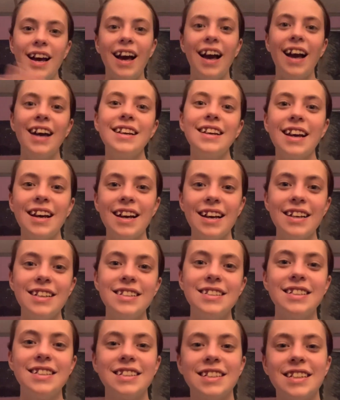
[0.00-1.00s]
Guys,
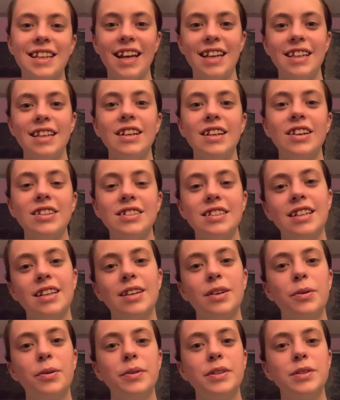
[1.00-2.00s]
this is Haley
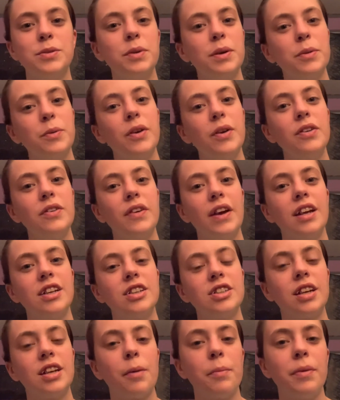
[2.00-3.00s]
Garcia with Sweetwater
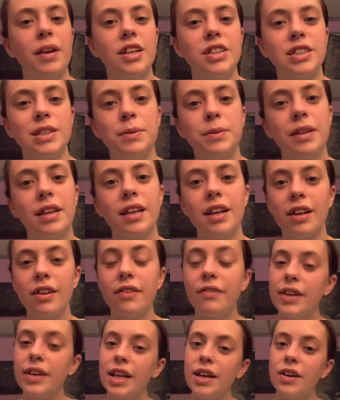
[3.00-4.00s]
Ranch coming at you with another
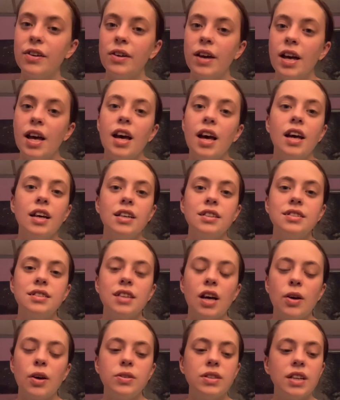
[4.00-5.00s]
video.
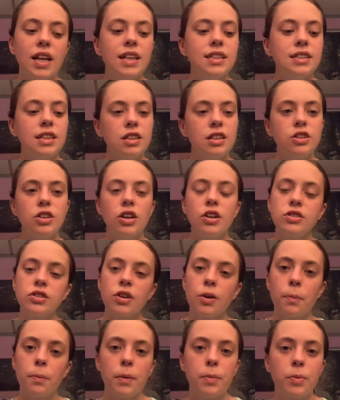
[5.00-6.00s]
So today's intro is
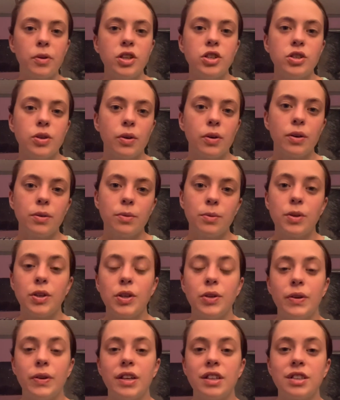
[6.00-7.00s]
going to be pretty short. We're
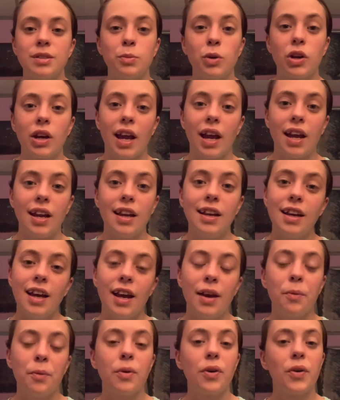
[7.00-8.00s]
doing some more canning
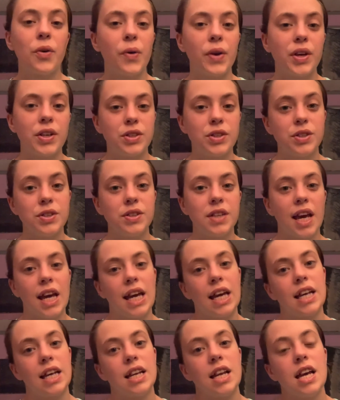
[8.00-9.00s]
and we're going to
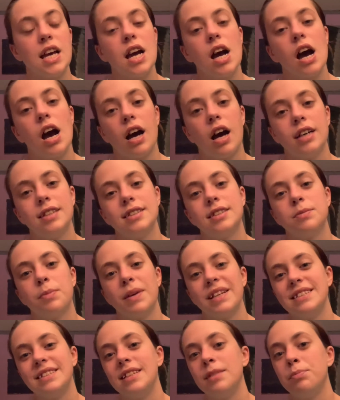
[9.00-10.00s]
can hot
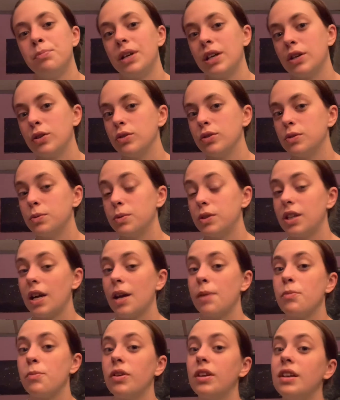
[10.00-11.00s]
spicy pickles, which
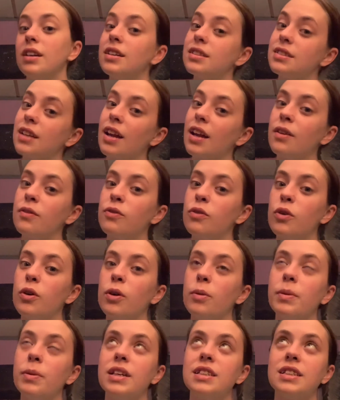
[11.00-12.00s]
I'm really excited for
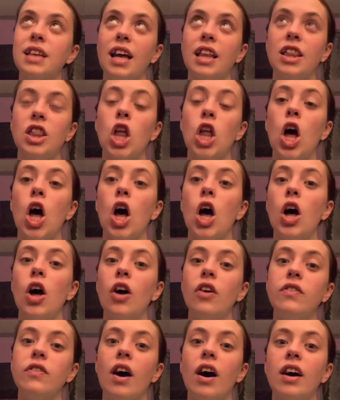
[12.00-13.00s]
because I
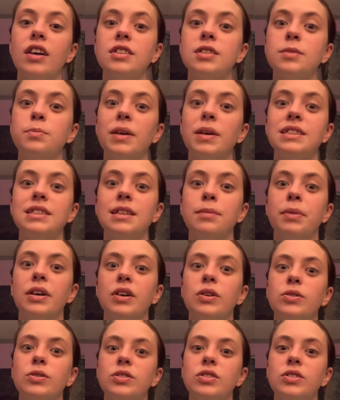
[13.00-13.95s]
love hot spicy pickles.